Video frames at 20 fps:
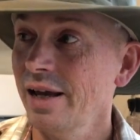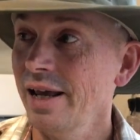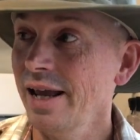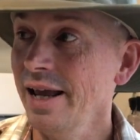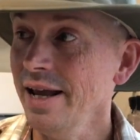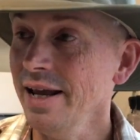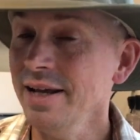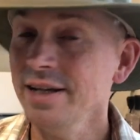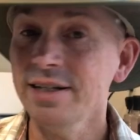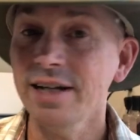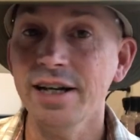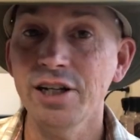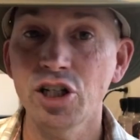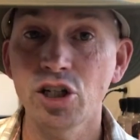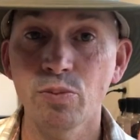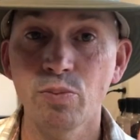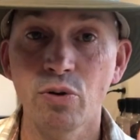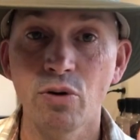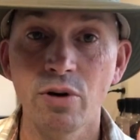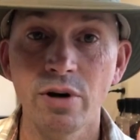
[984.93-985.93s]
And I
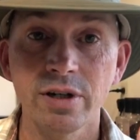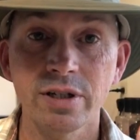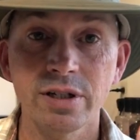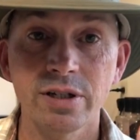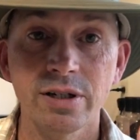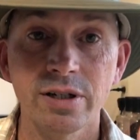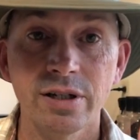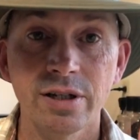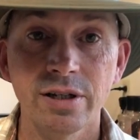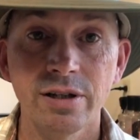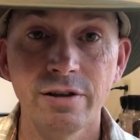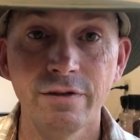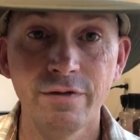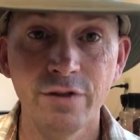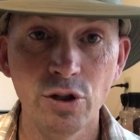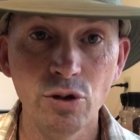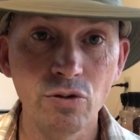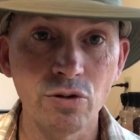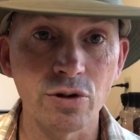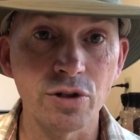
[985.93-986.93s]
support the
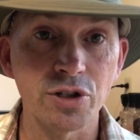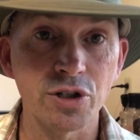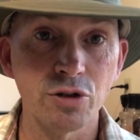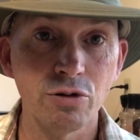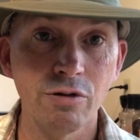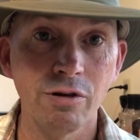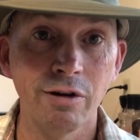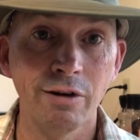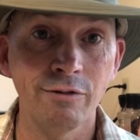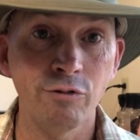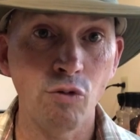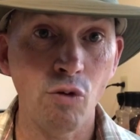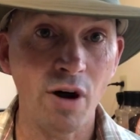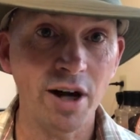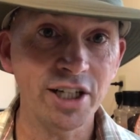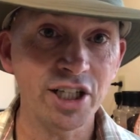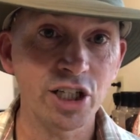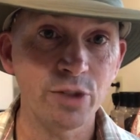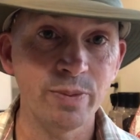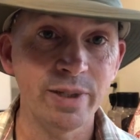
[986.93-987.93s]
viewers who have
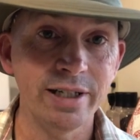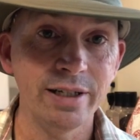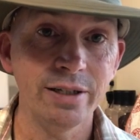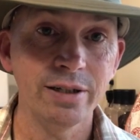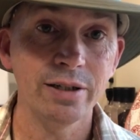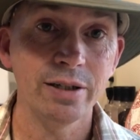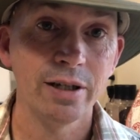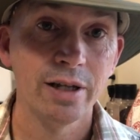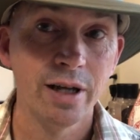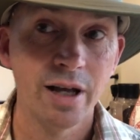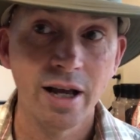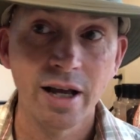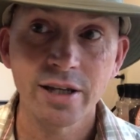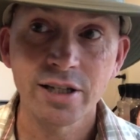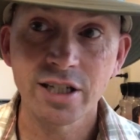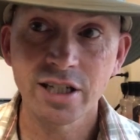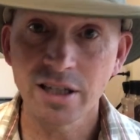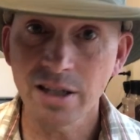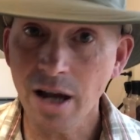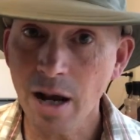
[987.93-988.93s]
watched me.
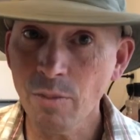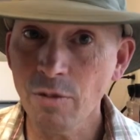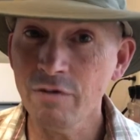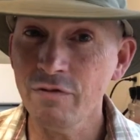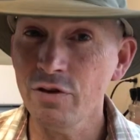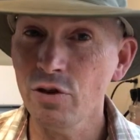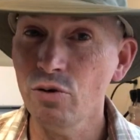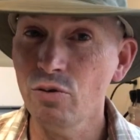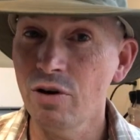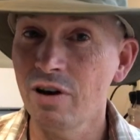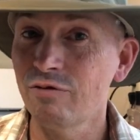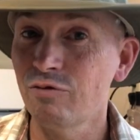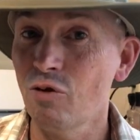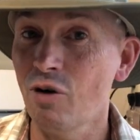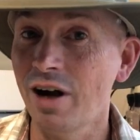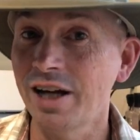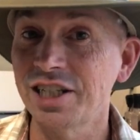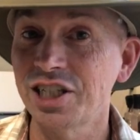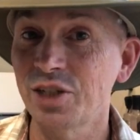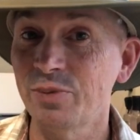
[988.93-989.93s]
Some of you have
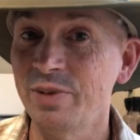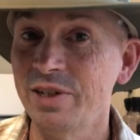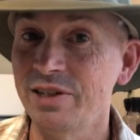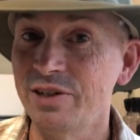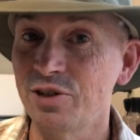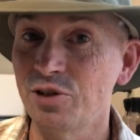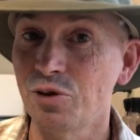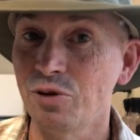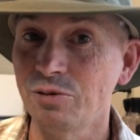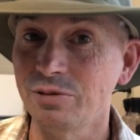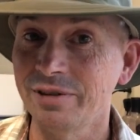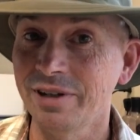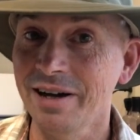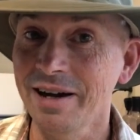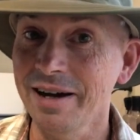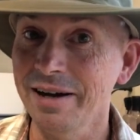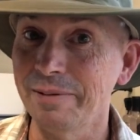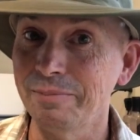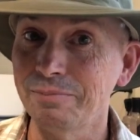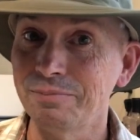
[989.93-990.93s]
watched me this whole
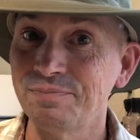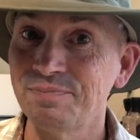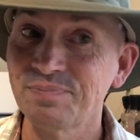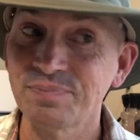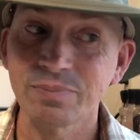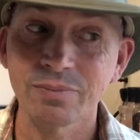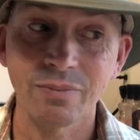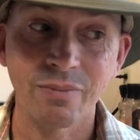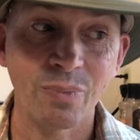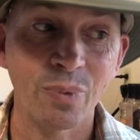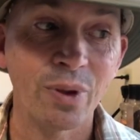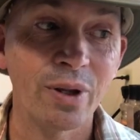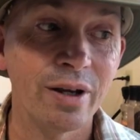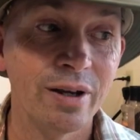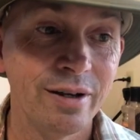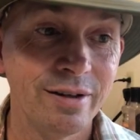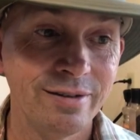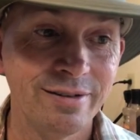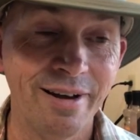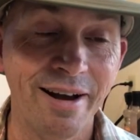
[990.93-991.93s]
time.
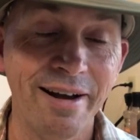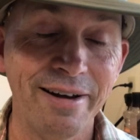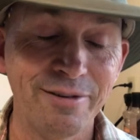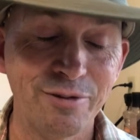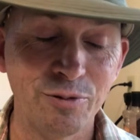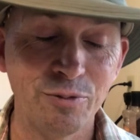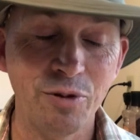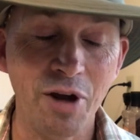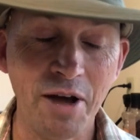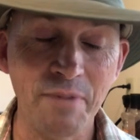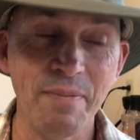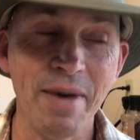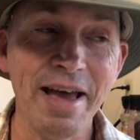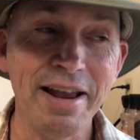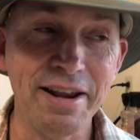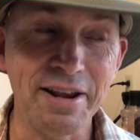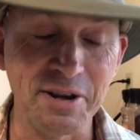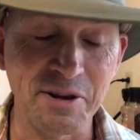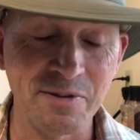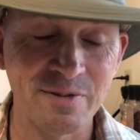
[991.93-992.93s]
Not, not
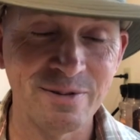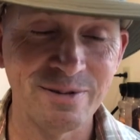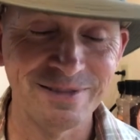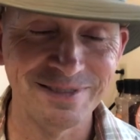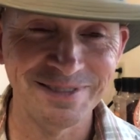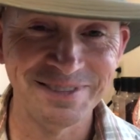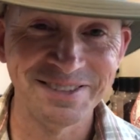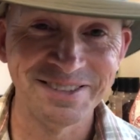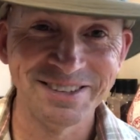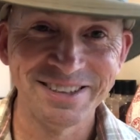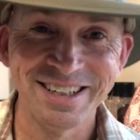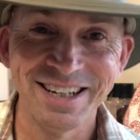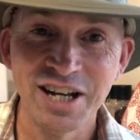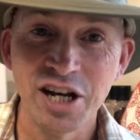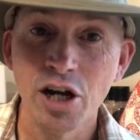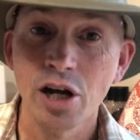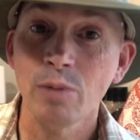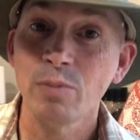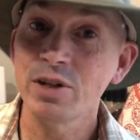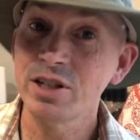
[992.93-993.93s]
many,
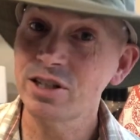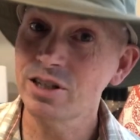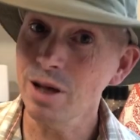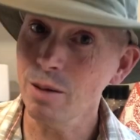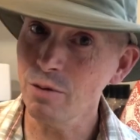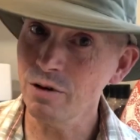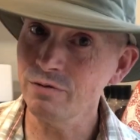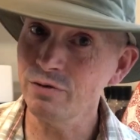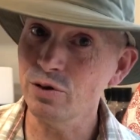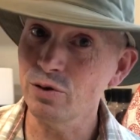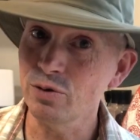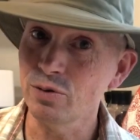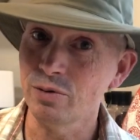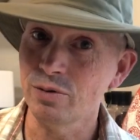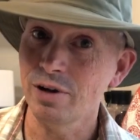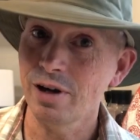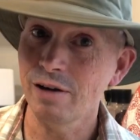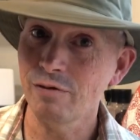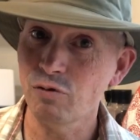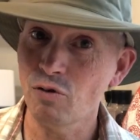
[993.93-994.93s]
but some of
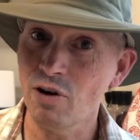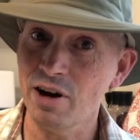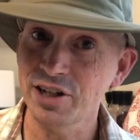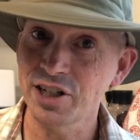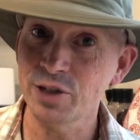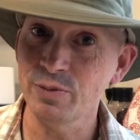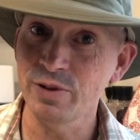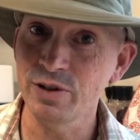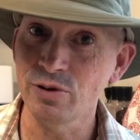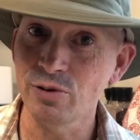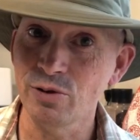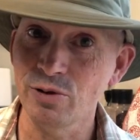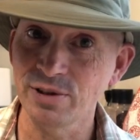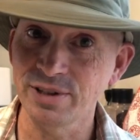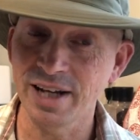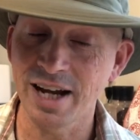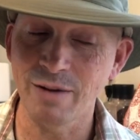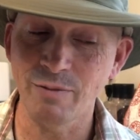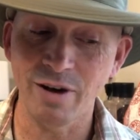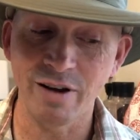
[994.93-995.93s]
you have watched me the
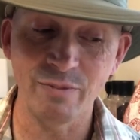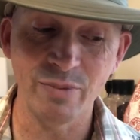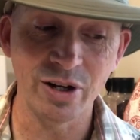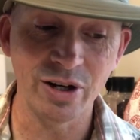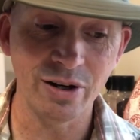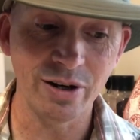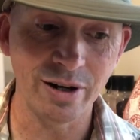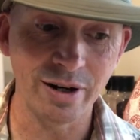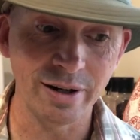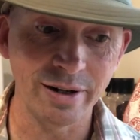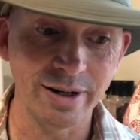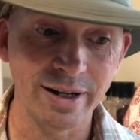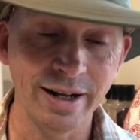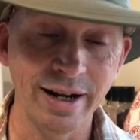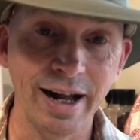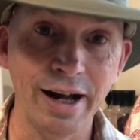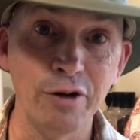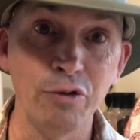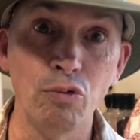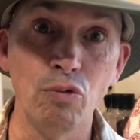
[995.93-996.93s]
whole time I've been on,
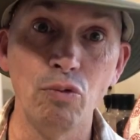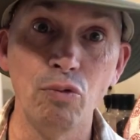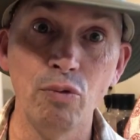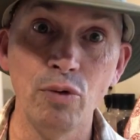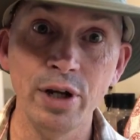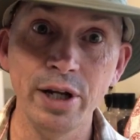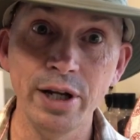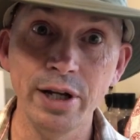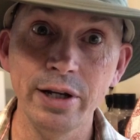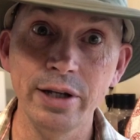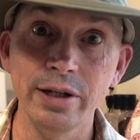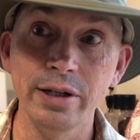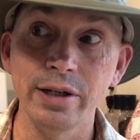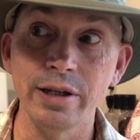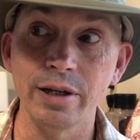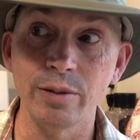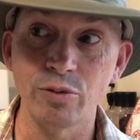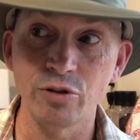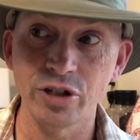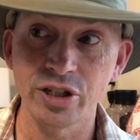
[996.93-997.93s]
and I
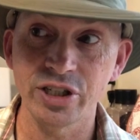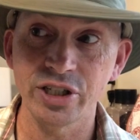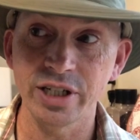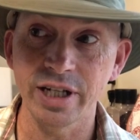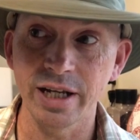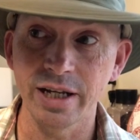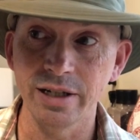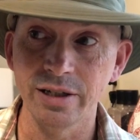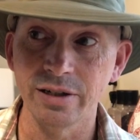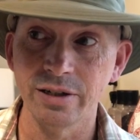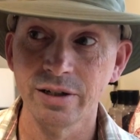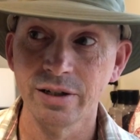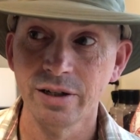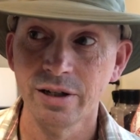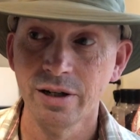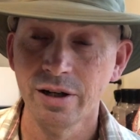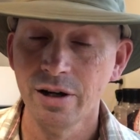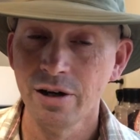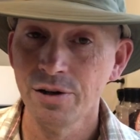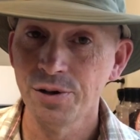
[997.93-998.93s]
really appreciate
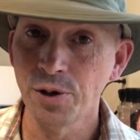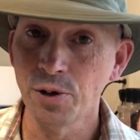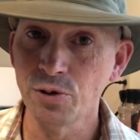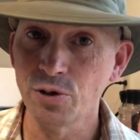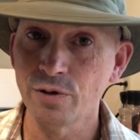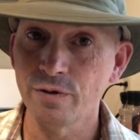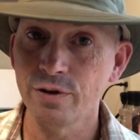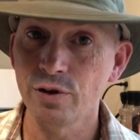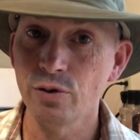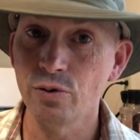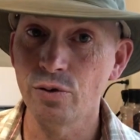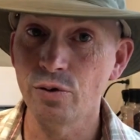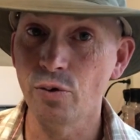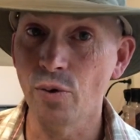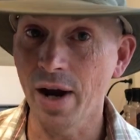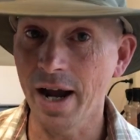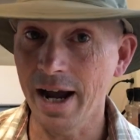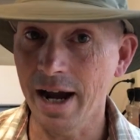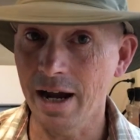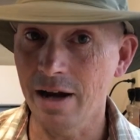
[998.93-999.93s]
those of you
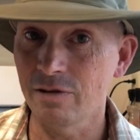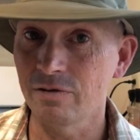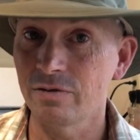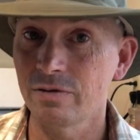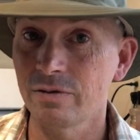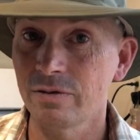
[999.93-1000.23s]
who have.